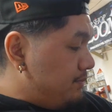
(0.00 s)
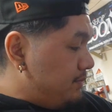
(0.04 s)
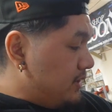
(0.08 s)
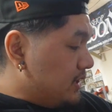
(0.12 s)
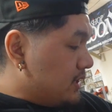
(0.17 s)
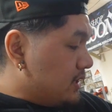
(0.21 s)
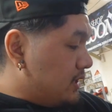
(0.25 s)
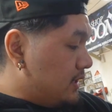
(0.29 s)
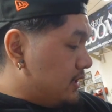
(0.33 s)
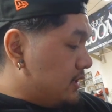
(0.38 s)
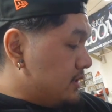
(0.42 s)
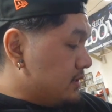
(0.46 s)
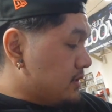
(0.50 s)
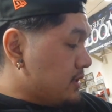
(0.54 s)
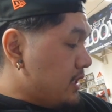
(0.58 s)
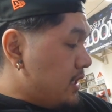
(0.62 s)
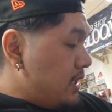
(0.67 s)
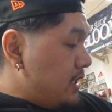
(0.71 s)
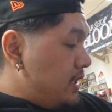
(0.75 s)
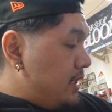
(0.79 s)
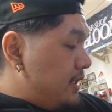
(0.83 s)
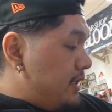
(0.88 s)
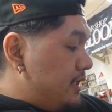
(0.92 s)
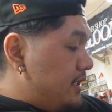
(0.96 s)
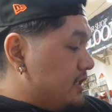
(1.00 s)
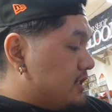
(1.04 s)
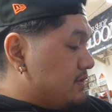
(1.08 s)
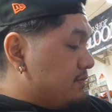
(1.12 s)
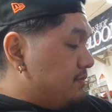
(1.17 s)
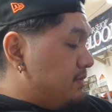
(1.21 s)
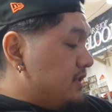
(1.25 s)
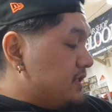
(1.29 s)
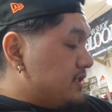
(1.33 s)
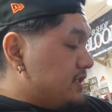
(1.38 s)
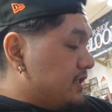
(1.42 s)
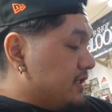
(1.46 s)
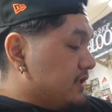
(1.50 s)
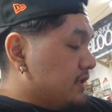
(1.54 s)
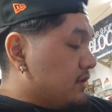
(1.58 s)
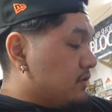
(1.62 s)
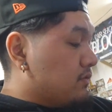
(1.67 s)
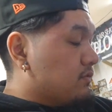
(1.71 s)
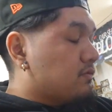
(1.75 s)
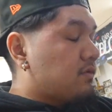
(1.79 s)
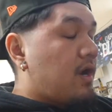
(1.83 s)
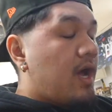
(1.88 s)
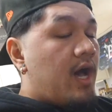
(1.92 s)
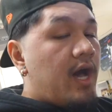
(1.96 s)
because it's missing the
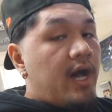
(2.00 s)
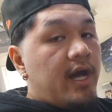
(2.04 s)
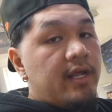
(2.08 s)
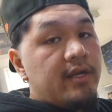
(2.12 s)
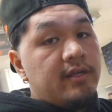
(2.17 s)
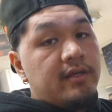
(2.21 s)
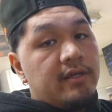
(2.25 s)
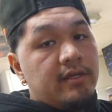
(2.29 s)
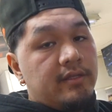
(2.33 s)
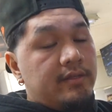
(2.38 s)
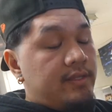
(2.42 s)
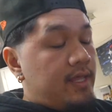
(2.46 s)
rod